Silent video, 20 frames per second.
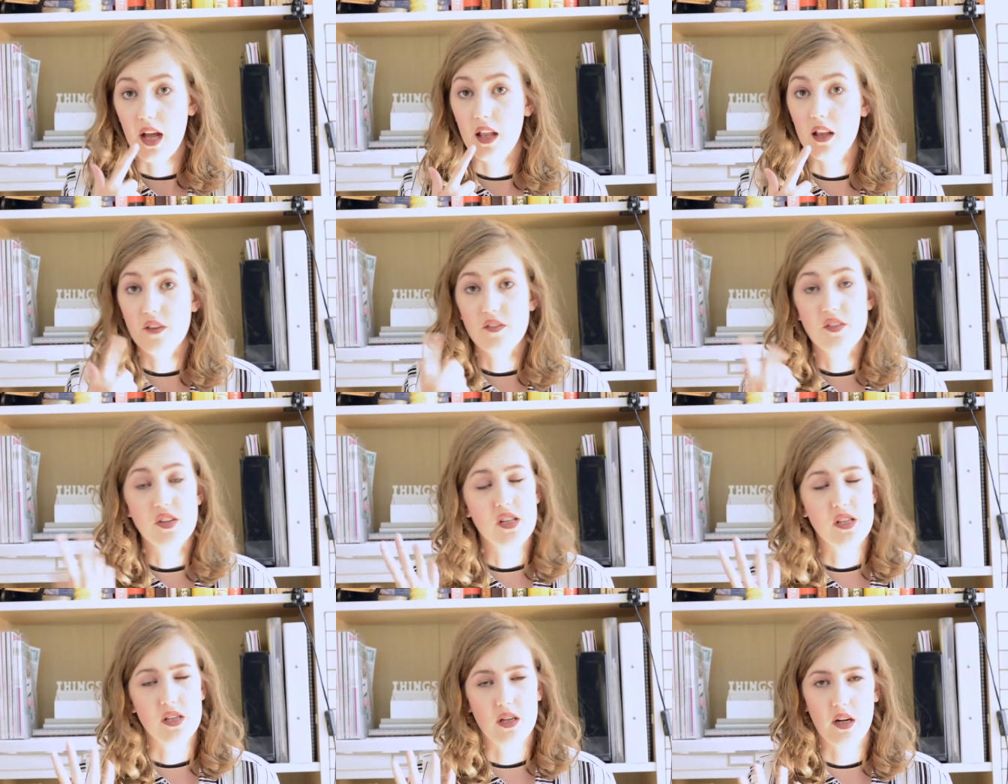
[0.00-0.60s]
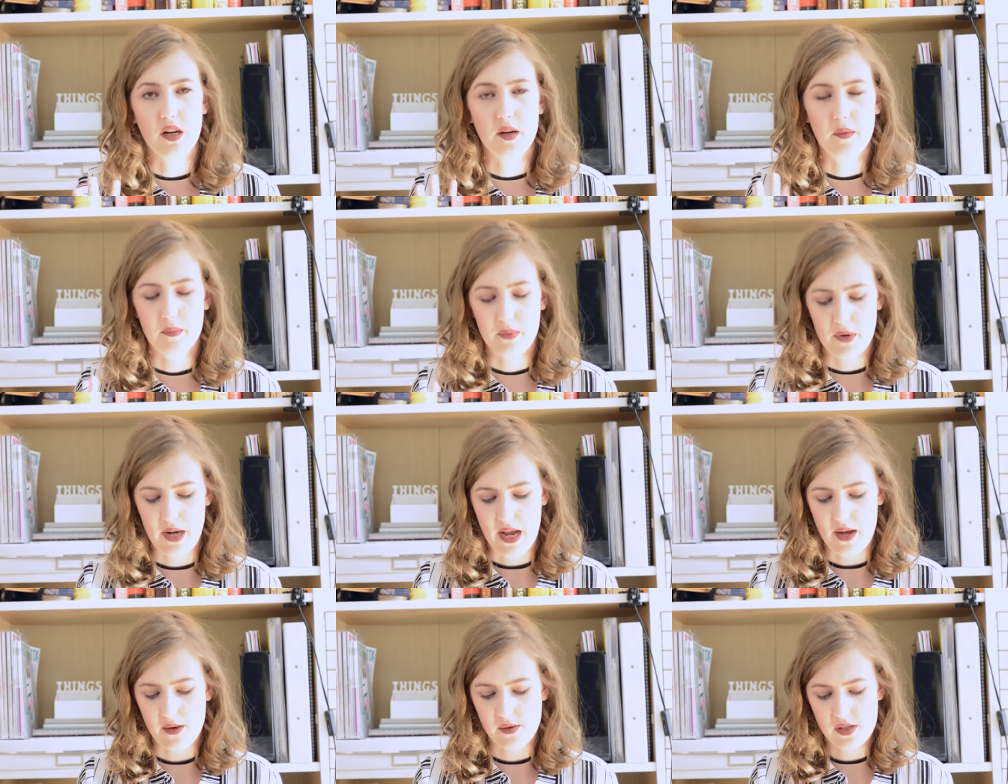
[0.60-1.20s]
I love the dark
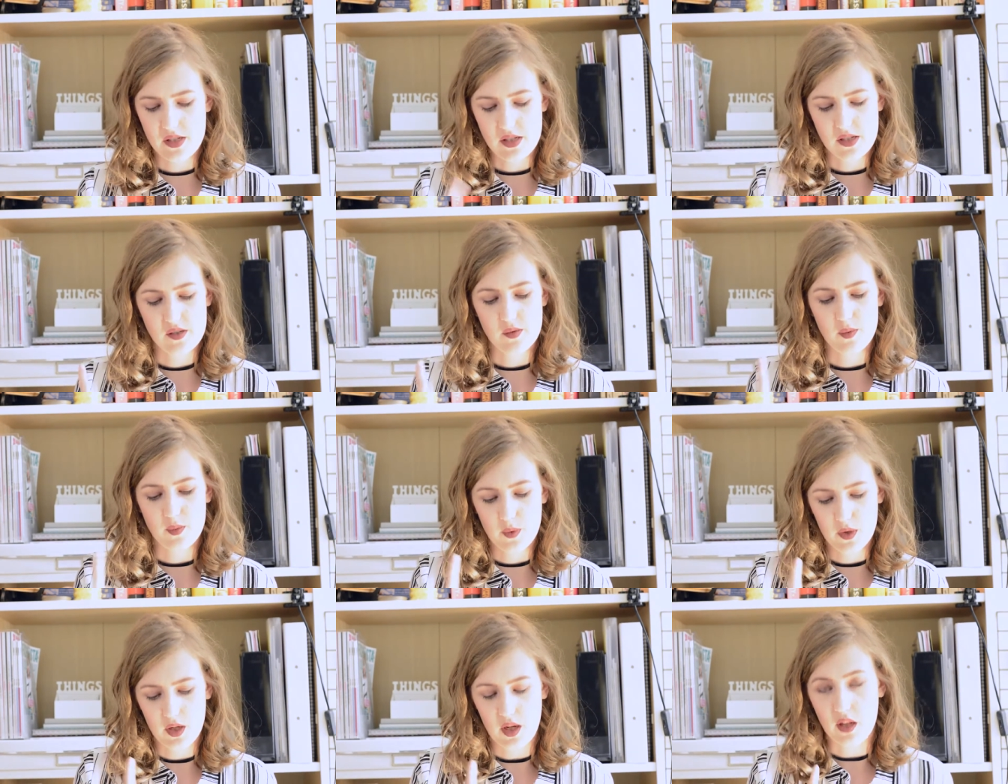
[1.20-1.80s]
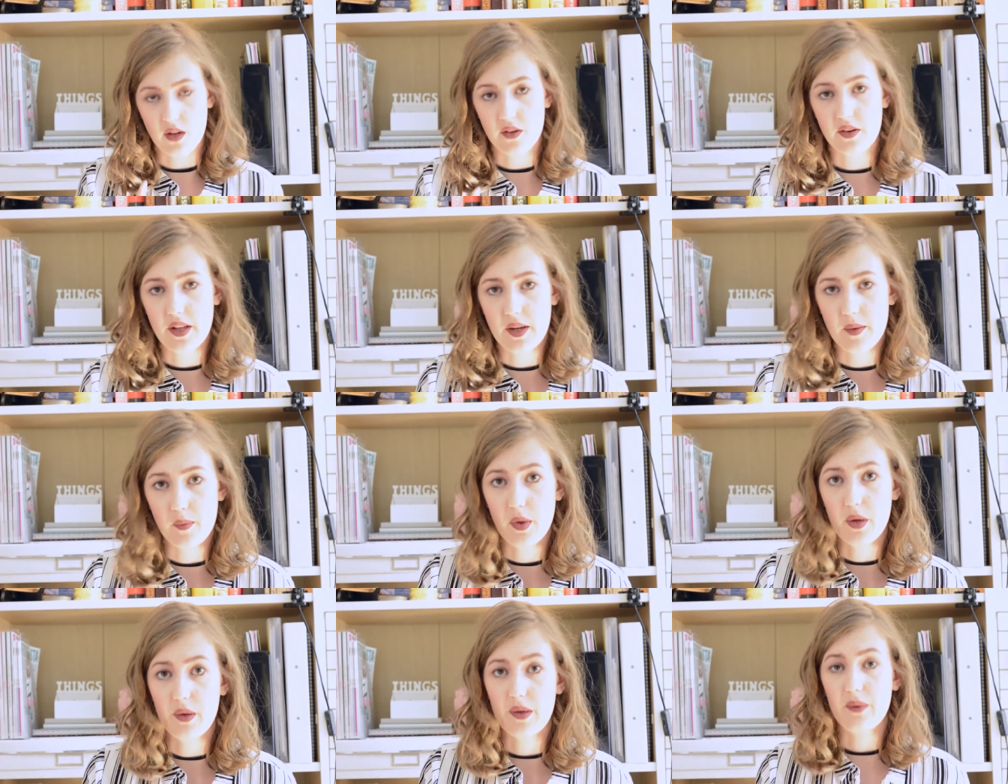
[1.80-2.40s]
browns. The color that
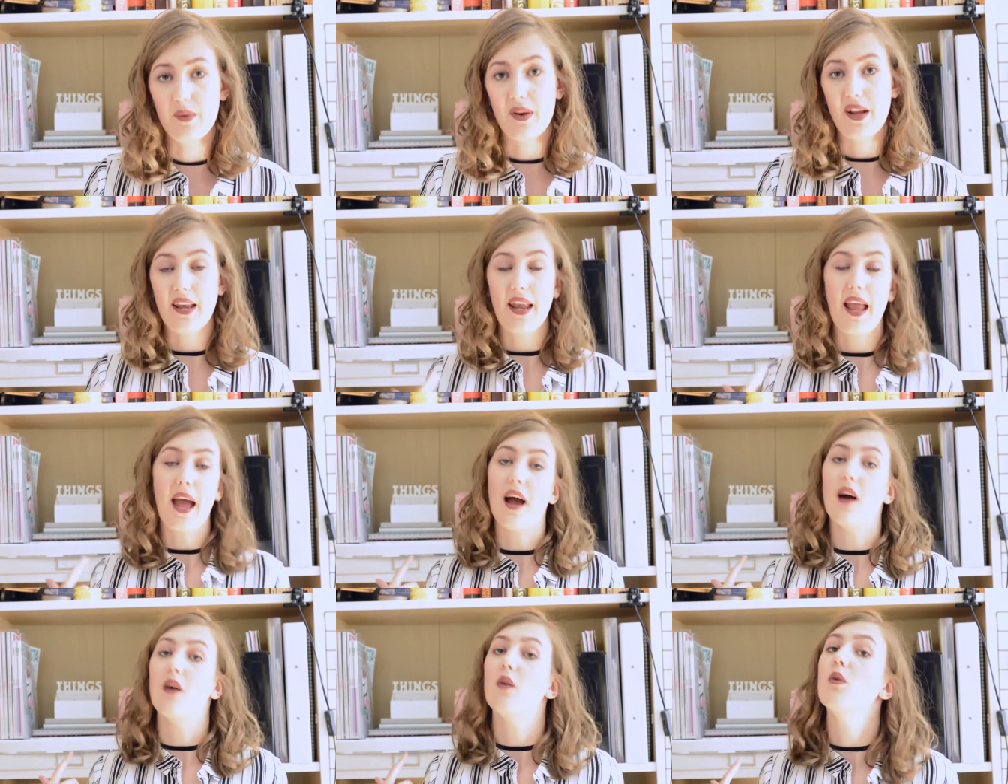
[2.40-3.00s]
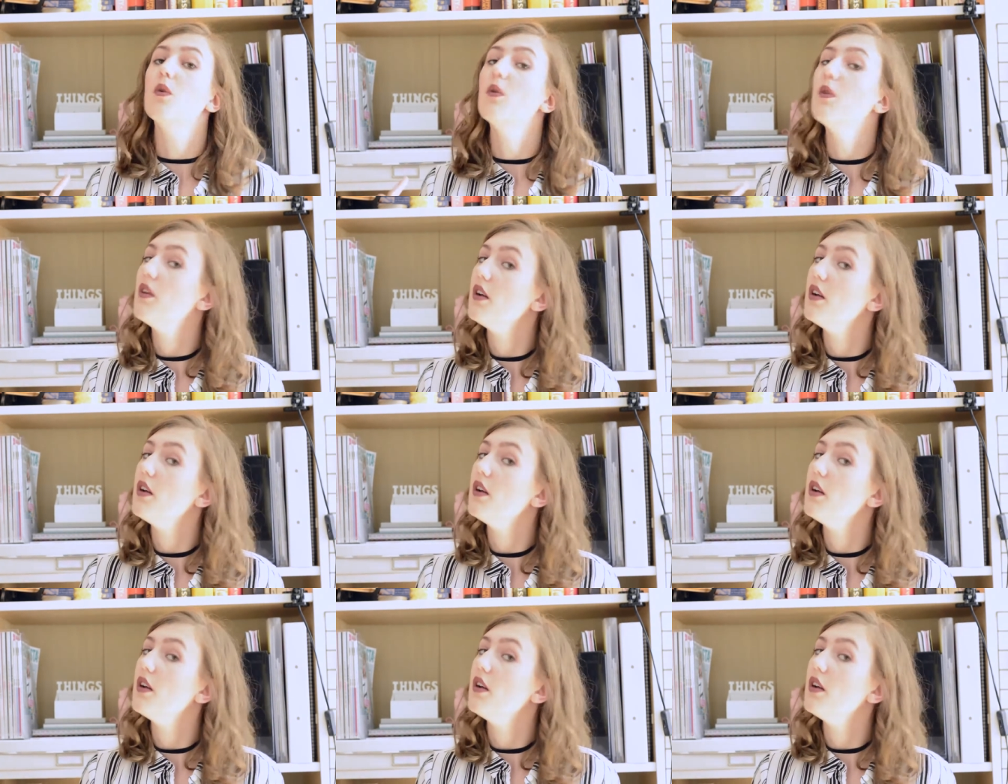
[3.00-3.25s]
I'm wearing right now